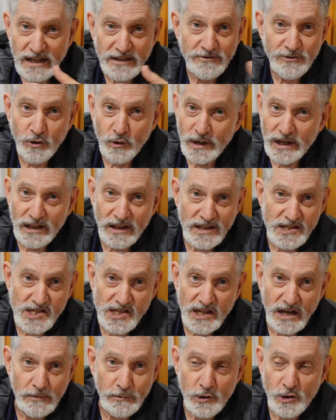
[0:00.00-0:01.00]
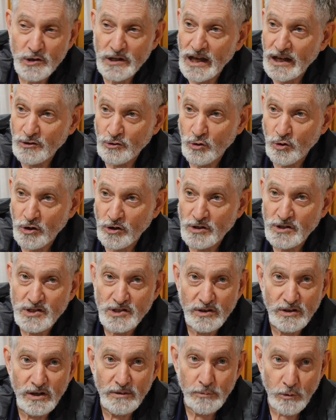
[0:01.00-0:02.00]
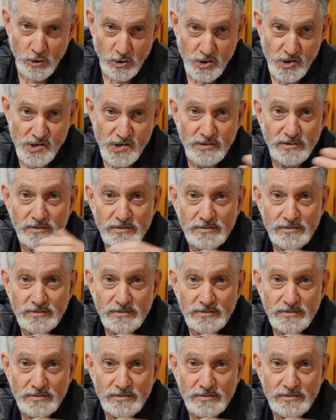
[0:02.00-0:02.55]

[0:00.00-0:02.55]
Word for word: info at licw.org to purchase.